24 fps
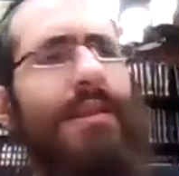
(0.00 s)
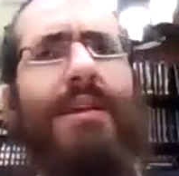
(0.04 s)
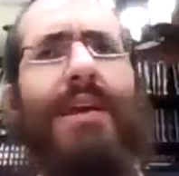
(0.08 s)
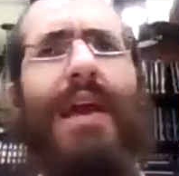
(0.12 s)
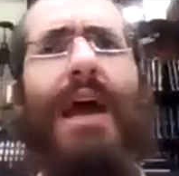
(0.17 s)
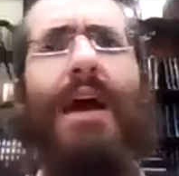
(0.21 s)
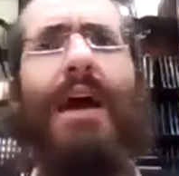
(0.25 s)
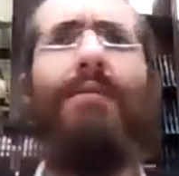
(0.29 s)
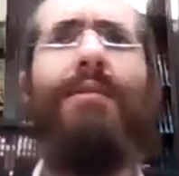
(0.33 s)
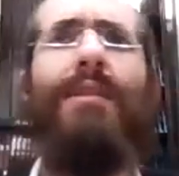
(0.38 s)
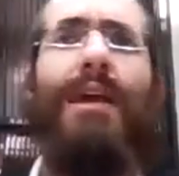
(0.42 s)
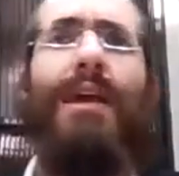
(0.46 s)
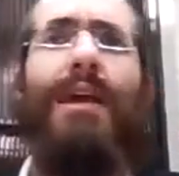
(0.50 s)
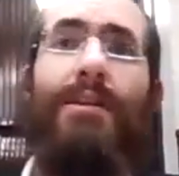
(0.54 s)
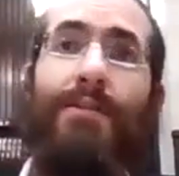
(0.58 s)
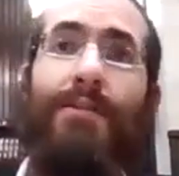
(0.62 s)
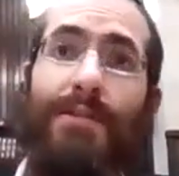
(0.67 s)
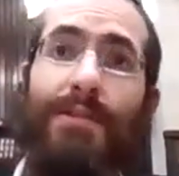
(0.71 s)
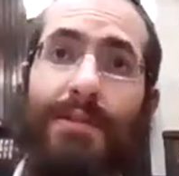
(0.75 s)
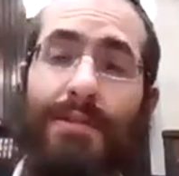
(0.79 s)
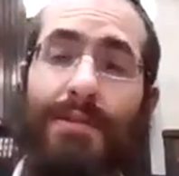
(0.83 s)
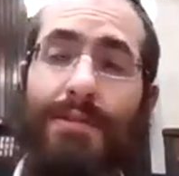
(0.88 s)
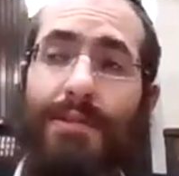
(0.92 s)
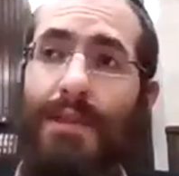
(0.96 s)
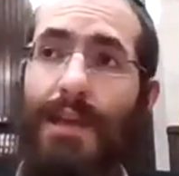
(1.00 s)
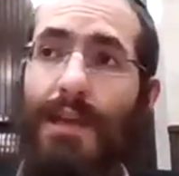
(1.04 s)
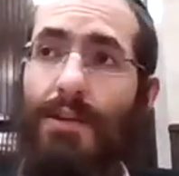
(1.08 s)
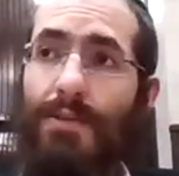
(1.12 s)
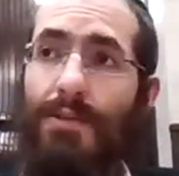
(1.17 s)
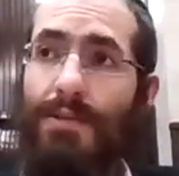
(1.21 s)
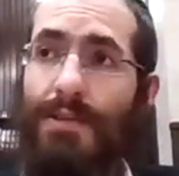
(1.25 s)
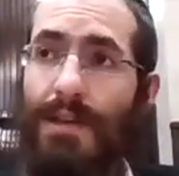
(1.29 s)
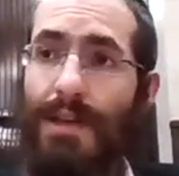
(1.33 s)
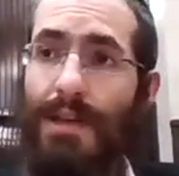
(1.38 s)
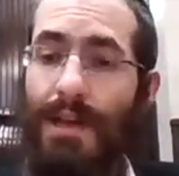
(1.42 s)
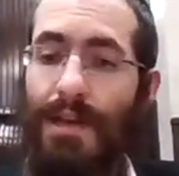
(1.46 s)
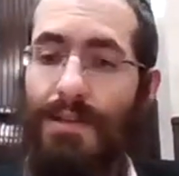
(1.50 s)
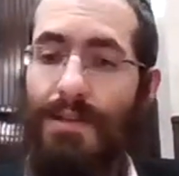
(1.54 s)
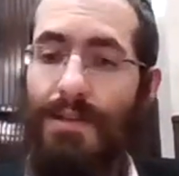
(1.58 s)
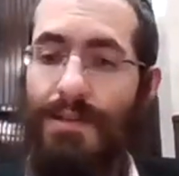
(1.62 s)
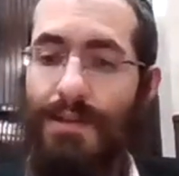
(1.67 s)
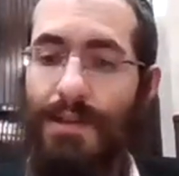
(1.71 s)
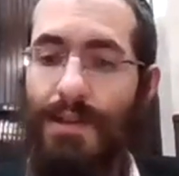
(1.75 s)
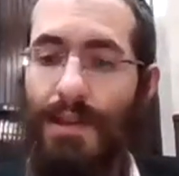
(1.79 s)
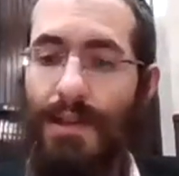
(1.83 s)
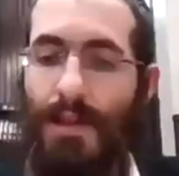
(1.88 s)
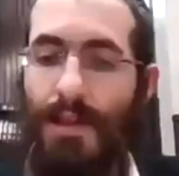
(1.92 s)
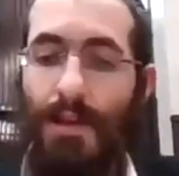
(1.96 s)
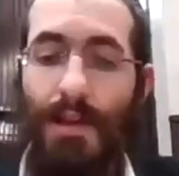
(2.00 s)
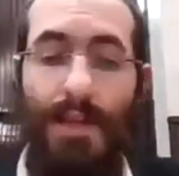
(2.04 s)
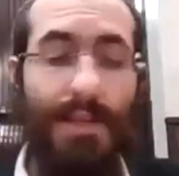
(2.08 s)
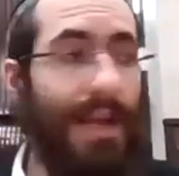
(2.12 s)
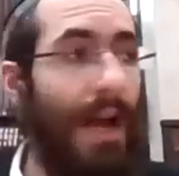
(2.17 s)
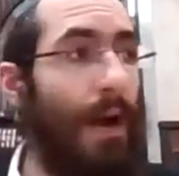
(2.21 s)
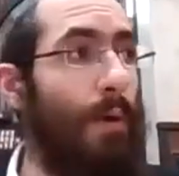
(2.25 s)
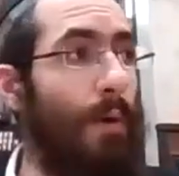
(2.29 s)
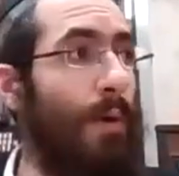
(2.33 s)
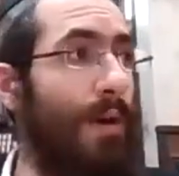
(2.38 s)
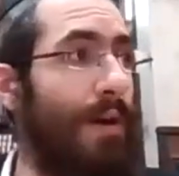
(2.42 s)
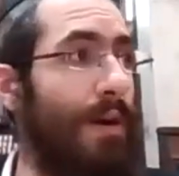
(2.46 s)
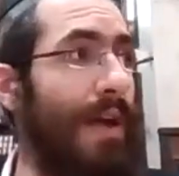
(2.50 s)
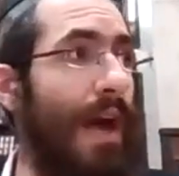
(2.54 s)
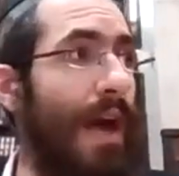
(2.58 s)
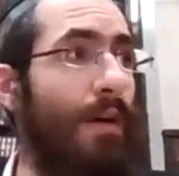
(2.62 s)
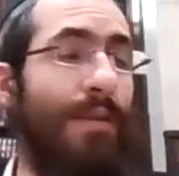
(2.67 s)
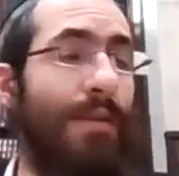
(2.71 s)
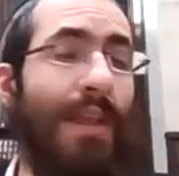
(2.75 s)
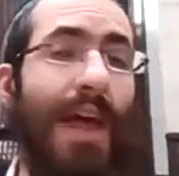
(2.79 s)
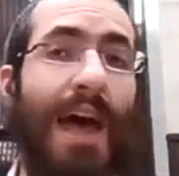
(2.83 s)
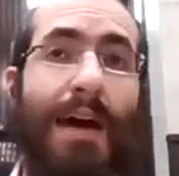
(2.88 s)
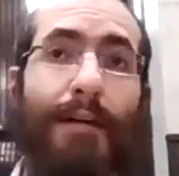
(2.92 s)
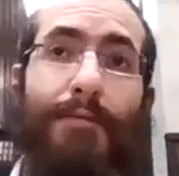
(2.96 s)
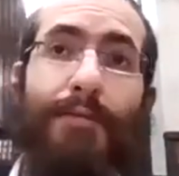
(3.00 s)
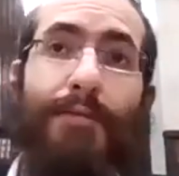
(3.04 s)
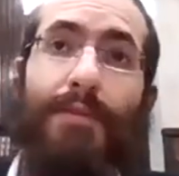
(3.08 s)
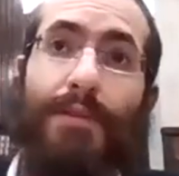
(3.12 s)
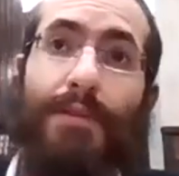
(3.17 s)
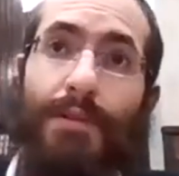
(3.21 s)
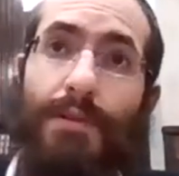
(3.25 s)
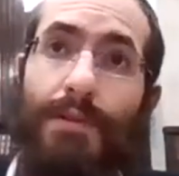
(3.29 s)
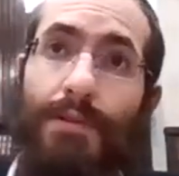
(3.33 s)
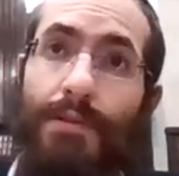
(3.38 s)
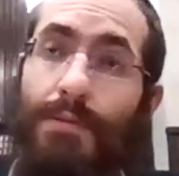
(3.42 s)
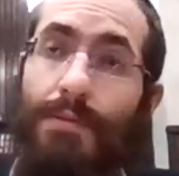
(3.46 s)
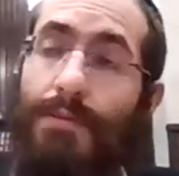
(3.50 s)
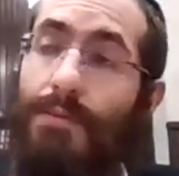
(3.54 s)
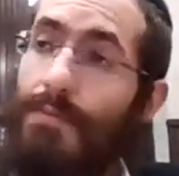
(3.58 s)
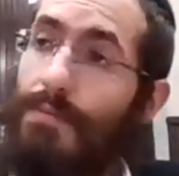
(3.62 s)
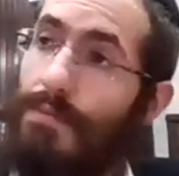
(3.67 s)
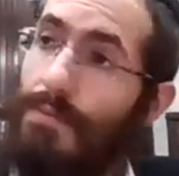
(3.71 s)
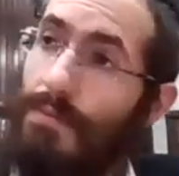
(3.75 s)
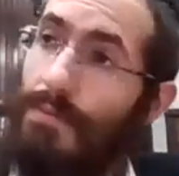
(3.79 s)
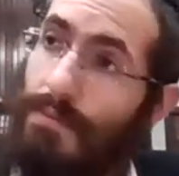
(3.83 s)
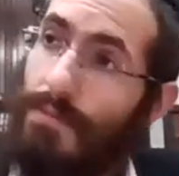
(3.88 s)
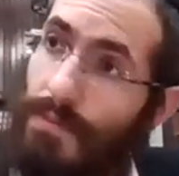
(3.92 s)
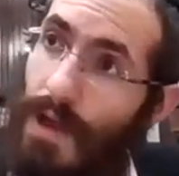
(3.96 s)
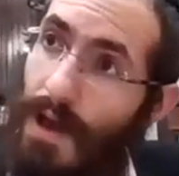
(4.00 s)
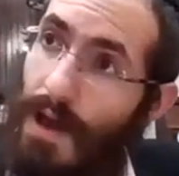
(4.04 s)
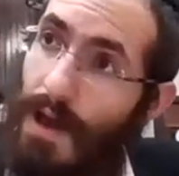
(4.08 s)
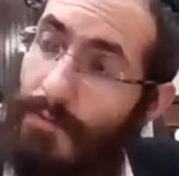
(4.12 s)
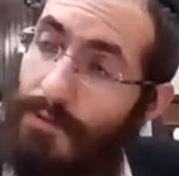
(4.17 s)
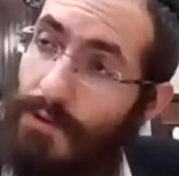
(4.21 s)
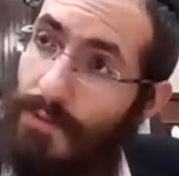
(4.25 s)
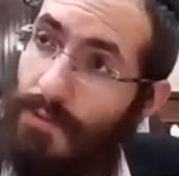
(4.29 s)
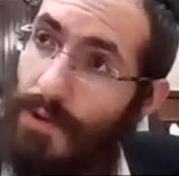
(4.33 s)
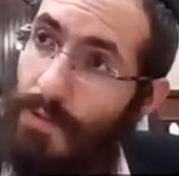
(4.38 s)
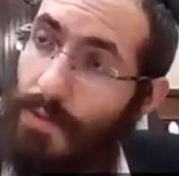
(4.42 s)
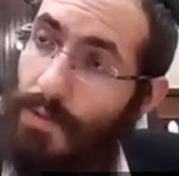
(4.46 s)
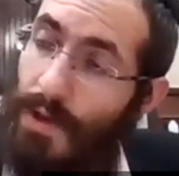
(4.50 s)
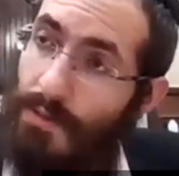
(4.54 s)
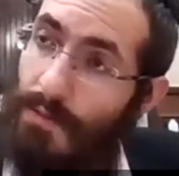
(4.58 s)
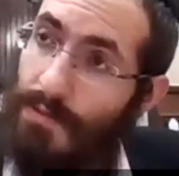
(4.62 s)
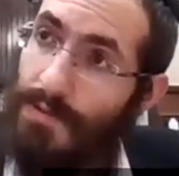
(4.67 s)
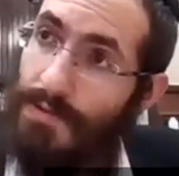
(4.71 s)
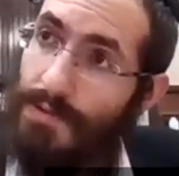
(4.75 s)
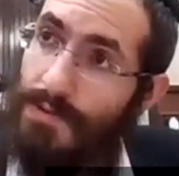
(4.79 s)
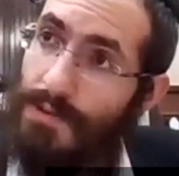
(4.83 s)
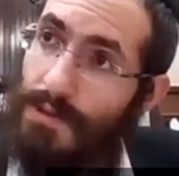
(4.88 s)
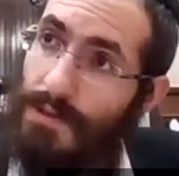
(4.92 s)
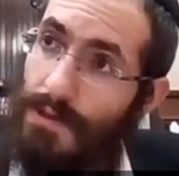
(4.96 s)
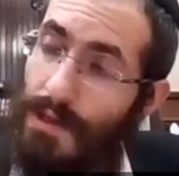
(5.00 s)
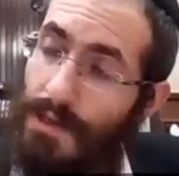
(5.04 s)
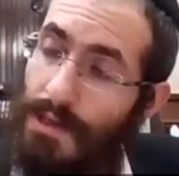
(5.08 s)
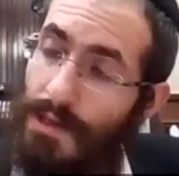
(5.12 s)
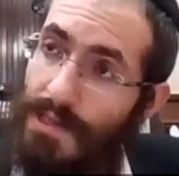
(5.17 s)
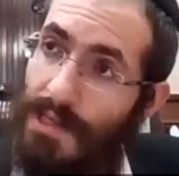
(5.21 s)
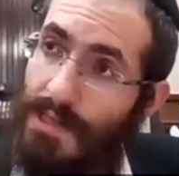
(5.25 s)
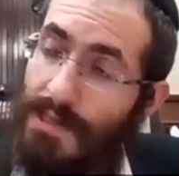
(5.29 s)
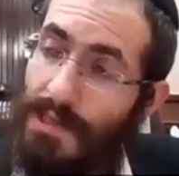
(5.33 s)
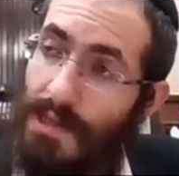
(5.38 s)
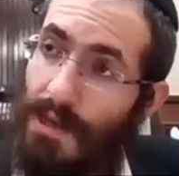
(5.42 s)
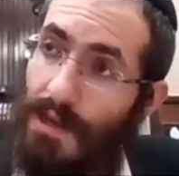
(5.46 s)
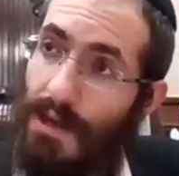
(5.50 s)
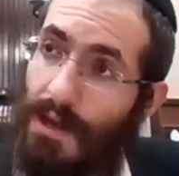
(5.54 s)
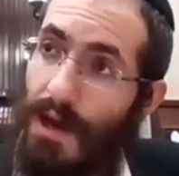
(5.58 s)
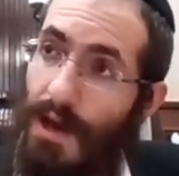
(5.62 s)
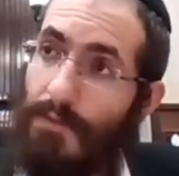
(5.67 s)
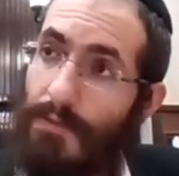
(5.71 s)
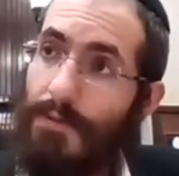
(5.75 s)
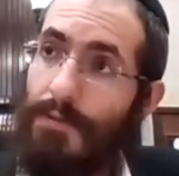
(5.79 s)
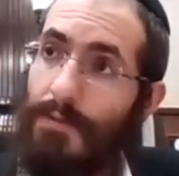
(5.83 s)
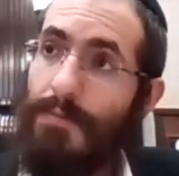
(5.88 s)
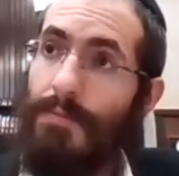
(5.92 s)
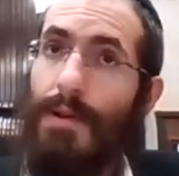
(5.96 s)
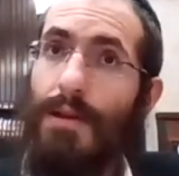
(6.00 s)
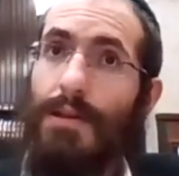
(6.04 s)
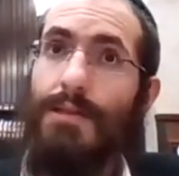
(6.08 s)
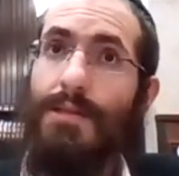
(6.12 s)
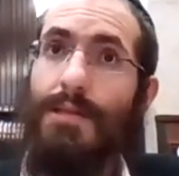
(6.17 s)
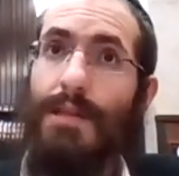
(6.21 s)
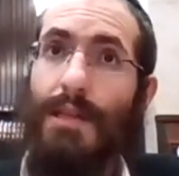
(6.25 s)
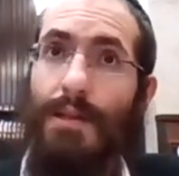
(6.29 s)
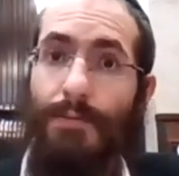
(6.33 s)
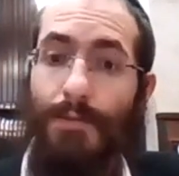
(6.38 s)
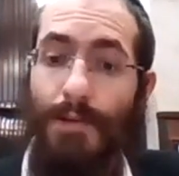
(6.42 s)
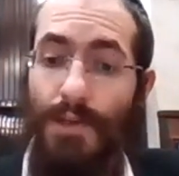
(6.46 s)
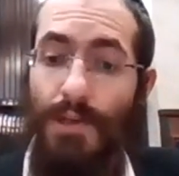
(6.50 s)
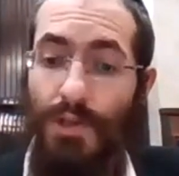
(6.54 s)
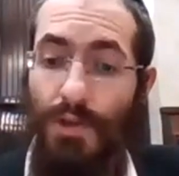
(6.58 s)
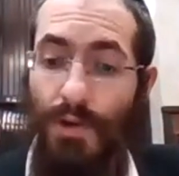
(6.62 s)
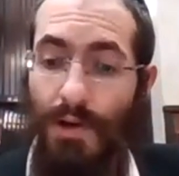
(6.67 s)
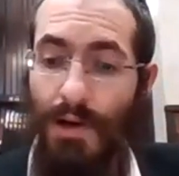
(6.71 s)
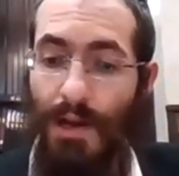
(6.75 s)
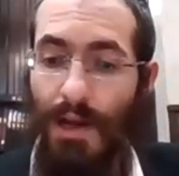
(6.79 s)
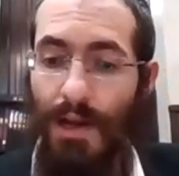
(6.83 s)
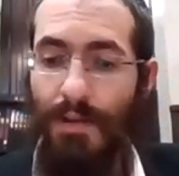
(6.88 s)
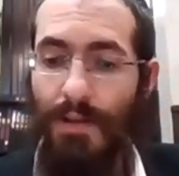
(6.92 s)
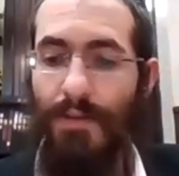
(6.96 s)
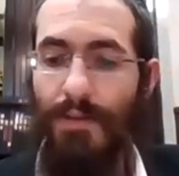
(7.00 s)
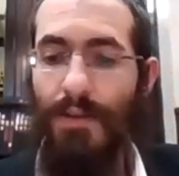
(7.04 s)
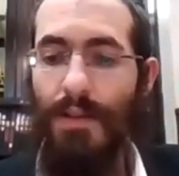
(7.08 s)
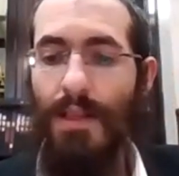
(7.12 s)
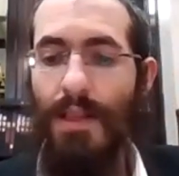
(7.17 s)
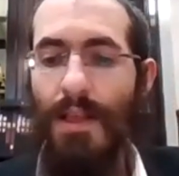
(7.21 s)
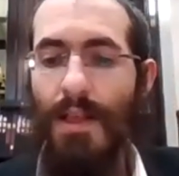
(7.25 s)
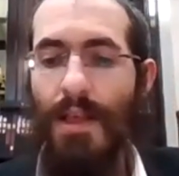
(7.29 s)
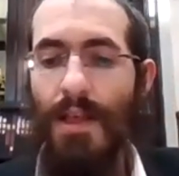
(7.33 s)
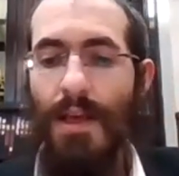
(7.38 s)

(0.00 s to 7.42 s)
I'm going to count later tonight. Because I want to count after when it comes, it's a sekechavim, when it's not for sure night.